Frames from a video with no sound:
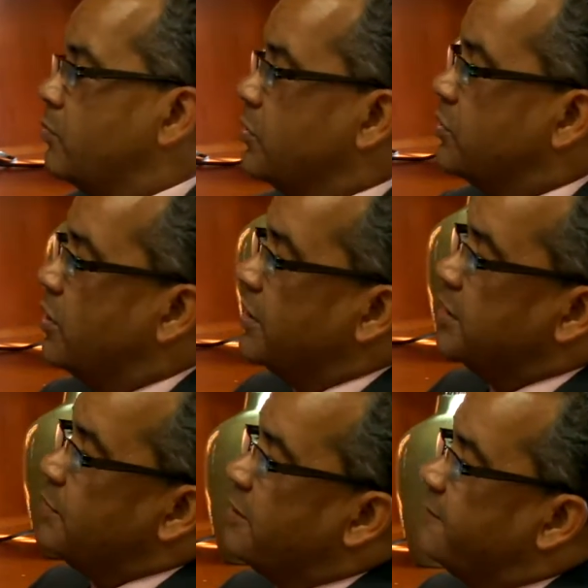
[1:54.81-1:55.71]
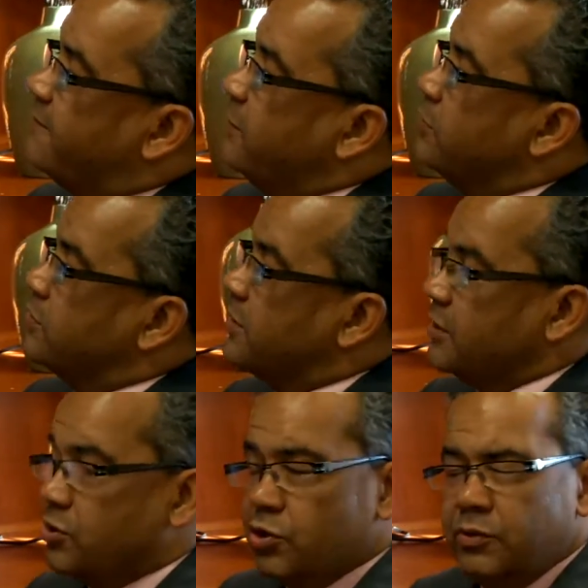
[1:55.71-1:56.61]
We're talking about fillers
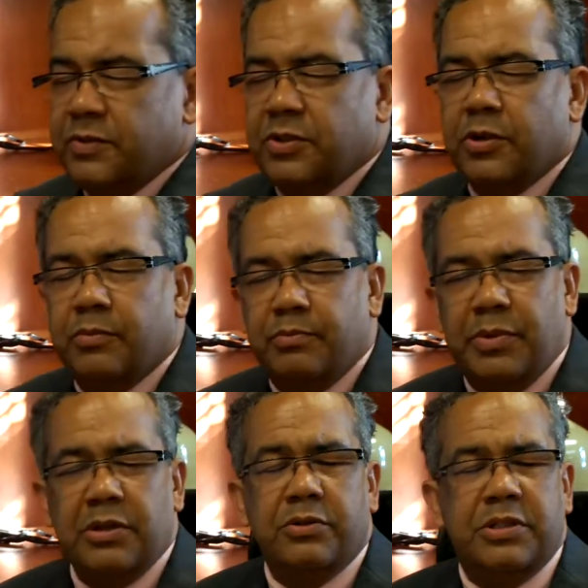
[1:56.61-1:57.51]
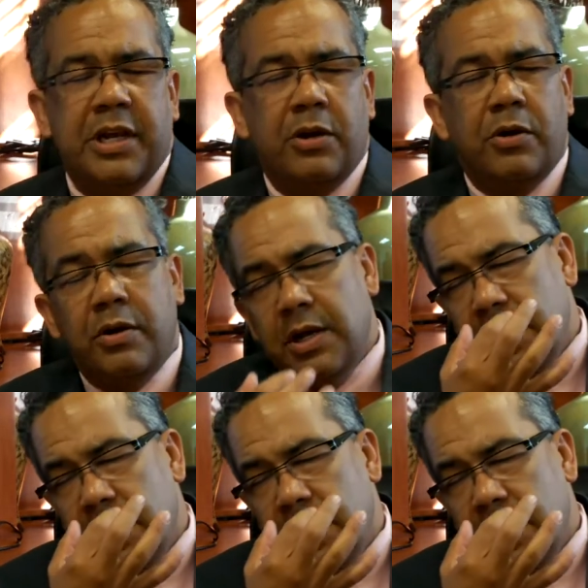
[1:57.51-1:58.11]
like Juvederm, Bellotero